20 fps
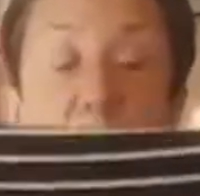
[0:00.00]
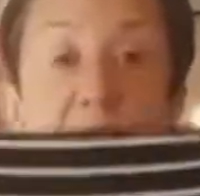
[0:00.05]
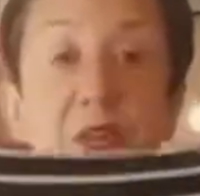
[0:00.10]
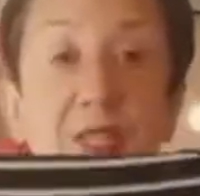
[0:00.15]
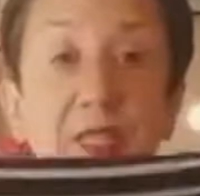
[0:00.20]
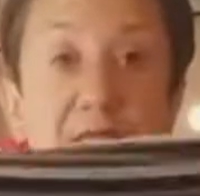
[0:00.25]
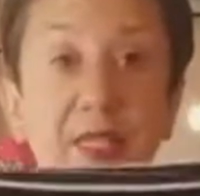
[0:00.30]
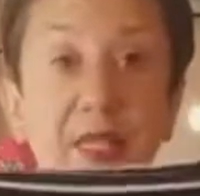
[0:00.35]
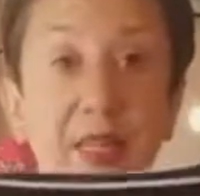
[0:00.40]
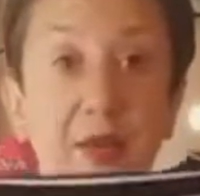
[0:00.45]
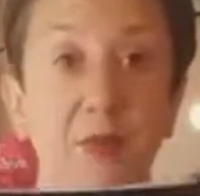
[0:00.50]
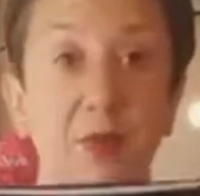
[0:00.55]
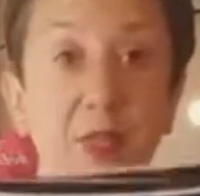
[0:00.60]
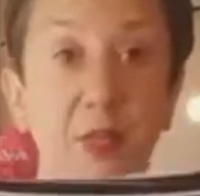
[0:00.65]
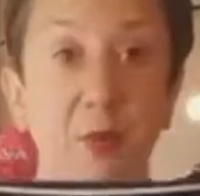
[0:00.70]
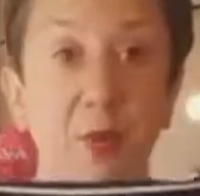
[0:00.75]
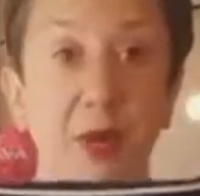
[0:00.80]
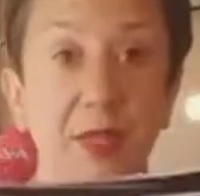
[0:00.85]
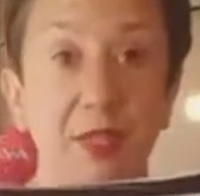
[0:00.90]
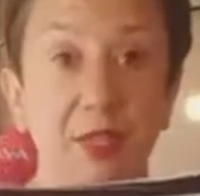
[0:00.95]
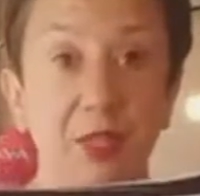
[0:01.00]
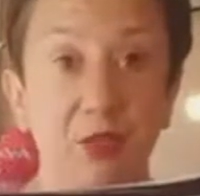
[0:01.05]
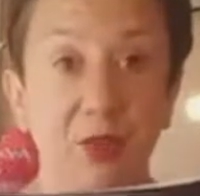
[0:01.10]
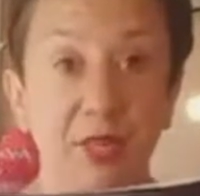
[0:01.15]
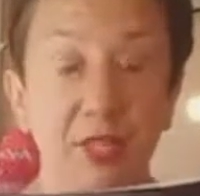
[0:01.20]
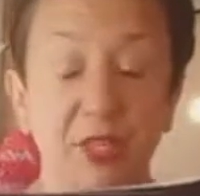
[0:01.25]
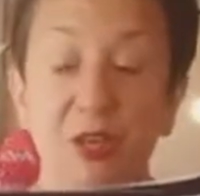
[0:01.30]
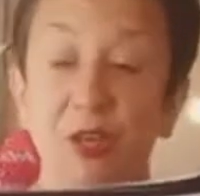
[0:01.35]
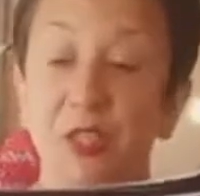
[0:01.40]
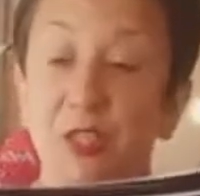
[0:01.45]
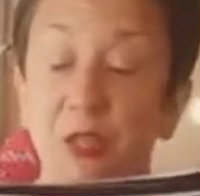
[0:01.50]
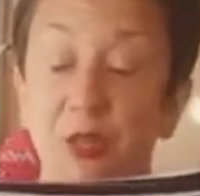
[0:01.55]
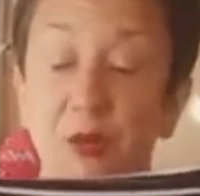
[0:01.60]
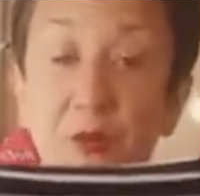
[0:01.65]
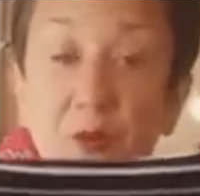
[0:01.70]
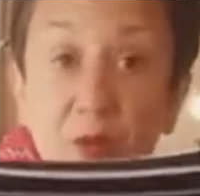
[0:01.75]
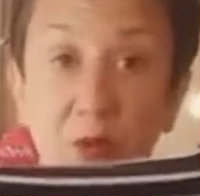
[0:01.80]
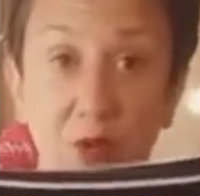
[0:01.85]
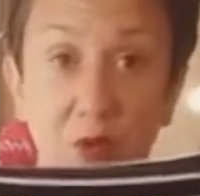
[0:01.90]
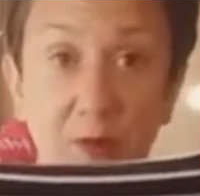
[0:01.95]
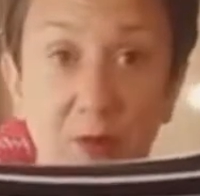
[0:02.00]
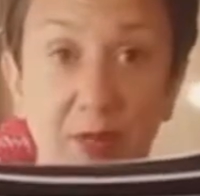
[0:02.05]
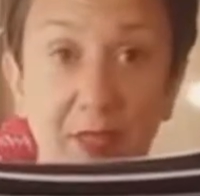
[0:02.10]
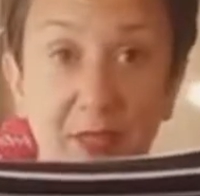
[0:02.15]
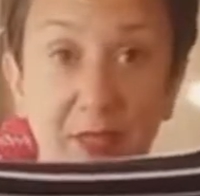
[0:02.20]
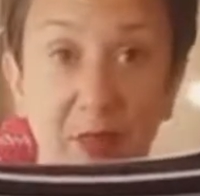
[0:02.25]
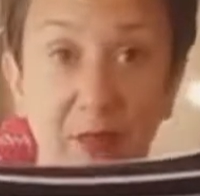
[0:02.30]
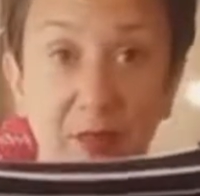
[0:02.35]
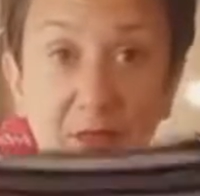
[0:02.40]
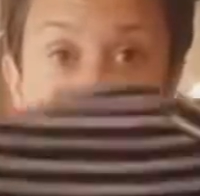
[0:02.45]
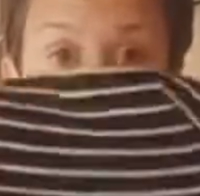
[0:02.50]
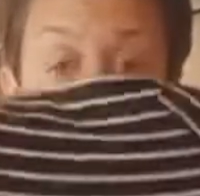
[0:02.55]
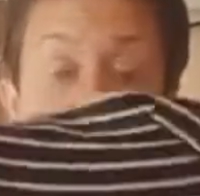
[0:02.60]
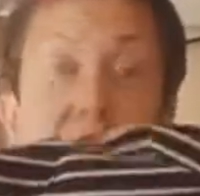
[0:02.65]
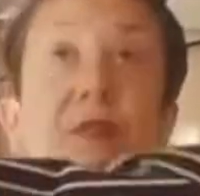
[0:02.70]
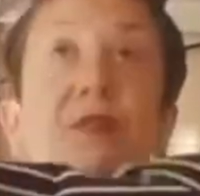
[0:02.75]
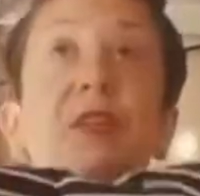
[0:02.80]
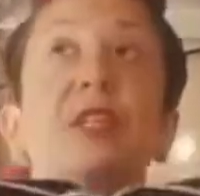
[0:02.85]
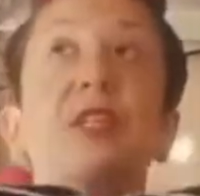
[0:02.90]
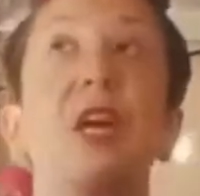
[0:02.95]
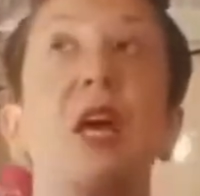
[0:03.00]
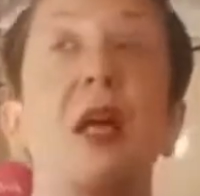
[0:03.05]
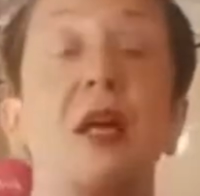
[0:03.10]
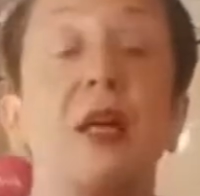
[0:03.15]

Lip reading: see which way the stretch goes. So normally selvage to selvage.